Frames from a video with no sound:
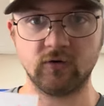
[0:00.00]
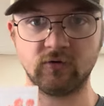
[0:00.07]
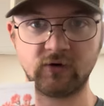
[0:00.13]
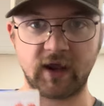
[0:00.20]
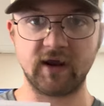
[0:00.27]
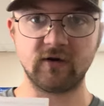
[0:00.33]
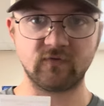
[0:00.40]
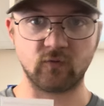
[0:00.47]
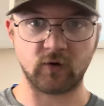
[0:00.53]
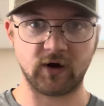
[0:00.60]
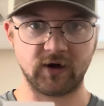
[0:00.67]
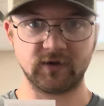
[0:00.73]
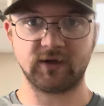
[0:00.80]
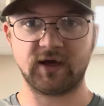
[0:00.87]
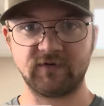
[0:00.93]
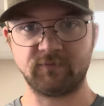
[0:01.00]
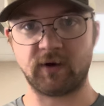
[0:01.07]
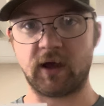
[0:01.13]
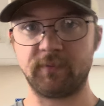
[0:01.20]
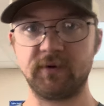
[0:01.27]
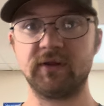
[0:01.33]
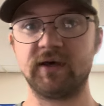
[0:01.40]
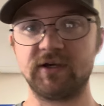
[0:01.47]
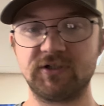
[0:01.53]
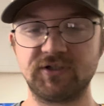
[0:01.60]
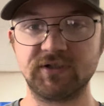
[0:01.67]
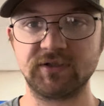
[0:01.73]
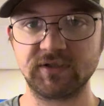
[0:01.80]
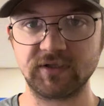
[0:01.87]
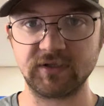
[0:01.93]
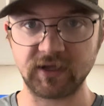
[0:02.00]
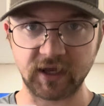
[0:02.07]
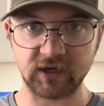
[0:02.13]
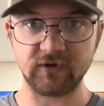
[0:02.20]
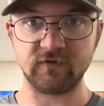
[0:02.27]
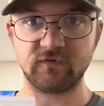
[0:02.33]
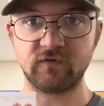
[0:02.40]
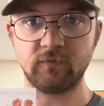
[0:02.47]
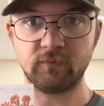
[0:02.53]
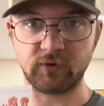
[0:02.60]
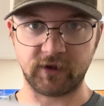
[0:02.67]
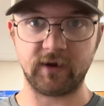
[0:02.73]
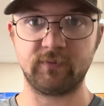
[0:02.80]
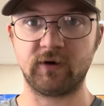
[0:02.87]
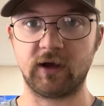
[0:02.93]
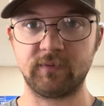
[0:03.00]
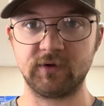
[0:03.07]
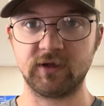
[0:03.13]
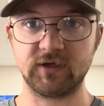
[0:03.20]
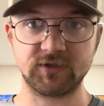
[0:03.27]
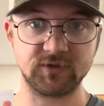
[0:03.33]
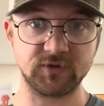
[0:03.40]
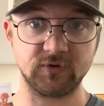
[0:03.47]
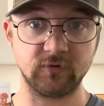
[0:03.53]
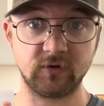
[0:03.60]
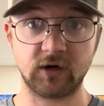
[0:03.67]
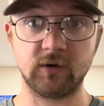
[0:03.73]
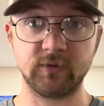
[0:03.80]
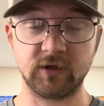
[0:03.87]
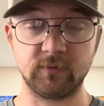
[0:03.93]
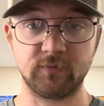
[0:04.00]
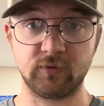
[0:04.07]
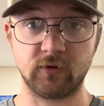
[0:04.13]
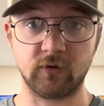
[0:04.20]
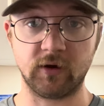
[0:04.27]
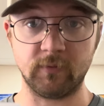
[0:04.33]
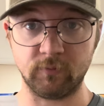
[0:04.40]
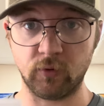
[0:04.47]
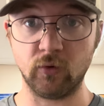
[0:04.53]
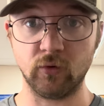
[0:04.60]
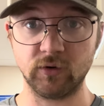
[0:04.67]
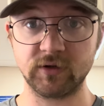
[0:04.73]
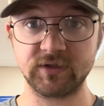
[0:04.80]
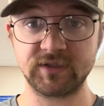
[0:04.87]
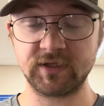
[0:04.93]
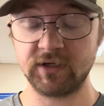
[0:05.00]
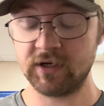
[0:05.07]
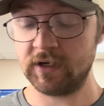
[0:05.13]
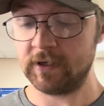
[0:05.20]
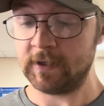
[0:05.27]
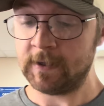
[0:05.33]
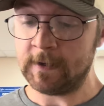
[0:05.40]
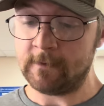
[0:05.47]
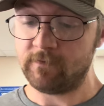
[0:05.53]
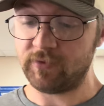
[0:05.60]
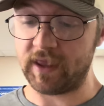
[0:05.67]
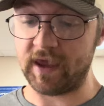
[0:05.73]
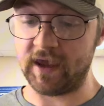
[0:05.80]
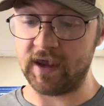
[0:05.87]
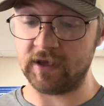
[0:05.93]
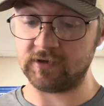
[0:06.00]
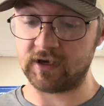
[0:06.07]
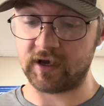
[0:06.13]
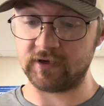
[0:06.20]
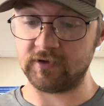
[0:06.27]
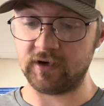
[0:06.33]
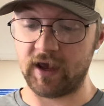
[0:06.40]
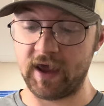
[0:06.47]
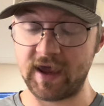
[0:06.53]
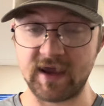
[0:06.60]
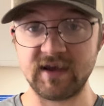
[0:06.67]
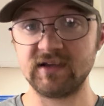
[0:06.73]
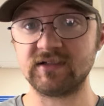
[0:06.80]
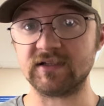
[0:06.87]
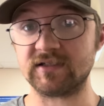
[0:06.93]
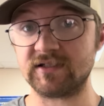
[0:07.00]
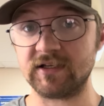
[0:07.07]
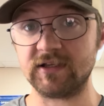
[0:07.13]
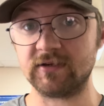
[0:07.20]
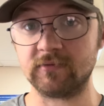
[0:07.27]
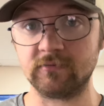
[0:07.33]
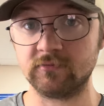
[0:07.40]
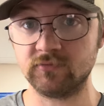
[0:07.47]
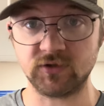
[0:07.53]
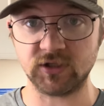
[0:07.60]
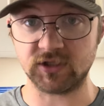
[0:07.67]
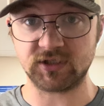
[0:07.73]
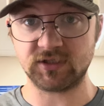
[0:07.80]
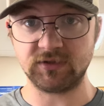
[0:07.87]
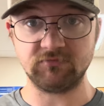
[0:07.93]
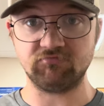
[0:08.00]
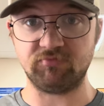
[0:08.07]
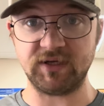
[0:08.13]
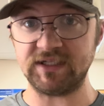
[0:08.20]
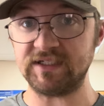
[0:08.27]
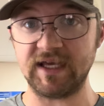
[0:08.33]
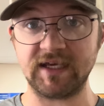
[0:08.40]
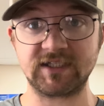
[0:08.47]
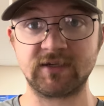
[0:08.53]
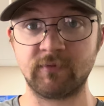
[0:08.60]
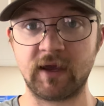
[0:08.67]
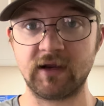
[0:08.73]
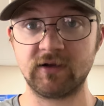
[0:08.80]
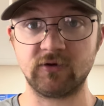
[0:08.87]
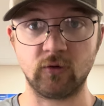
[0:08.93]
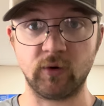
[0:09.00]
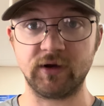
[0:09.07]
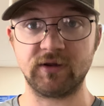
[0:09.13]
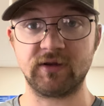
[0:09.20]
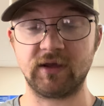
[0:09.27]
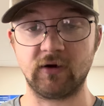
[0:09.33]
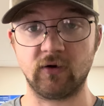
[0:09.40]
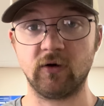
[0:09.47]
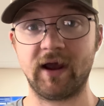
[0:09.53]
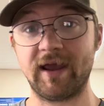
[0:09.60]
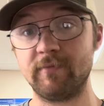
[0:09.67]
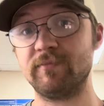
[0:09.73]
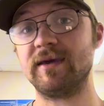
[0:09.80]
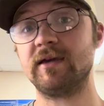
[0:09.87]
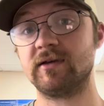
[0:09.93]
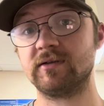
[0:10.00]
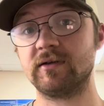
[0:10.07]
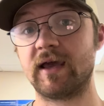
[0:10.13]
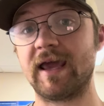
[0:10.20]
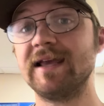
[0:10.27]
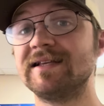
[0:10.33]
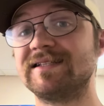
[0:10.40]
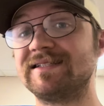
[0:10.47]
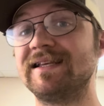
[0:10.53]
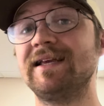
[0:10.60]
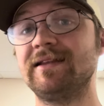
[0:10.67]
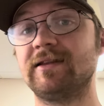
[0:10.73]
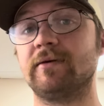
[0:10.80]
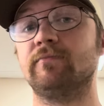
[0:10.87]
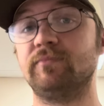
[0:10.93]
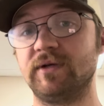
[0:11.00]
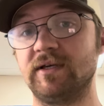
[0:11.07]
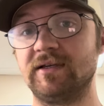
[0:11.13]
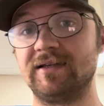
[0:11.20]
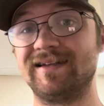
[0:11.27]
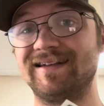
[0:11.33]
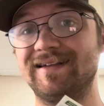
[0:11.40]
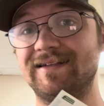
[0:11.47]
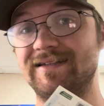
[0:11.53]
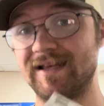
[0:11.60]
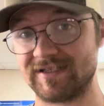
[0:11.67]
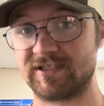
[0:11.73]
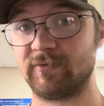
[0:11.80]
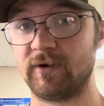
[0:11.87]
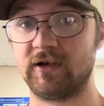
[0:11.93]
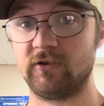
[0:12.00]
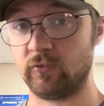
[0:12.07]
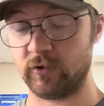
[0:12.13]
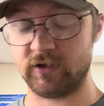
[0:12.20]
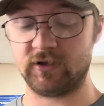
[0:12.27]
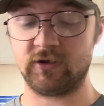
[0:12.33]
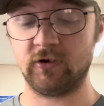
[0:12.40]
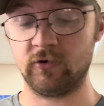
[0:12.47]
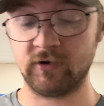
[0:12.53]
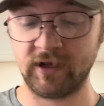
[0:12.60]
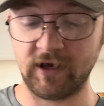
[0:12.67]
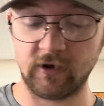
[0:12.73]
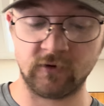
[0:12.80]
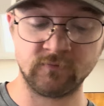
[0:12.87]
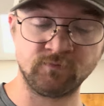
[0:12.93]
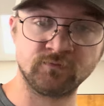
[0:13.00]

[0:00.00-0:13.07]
native wildlife populations and native plant populations are incredibly important. And I hate to see them just be decimated the way that they are. Hate seeing them being decimated the way that they are now.